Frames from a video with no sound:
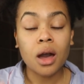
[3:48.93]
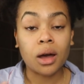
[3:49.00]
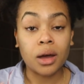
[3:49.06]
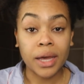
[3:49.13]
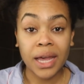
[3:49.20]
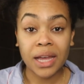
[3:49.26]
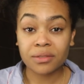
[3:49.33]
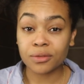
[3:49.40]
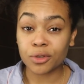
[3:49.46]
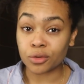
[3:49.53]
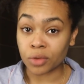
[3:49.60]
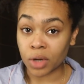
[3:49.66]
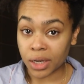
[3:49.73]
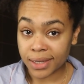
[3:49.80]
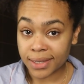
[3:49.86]
I have
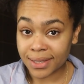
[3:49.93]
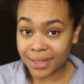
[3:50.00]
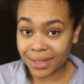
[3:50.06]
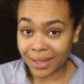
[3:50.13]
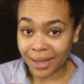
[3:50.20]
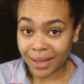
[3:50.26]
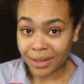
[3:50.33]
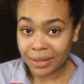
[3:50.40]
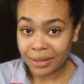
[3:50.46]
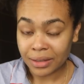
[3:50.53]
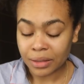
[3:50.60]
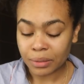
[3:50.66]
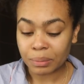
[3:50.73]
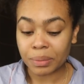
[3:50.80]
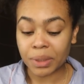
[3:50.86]
dry skin,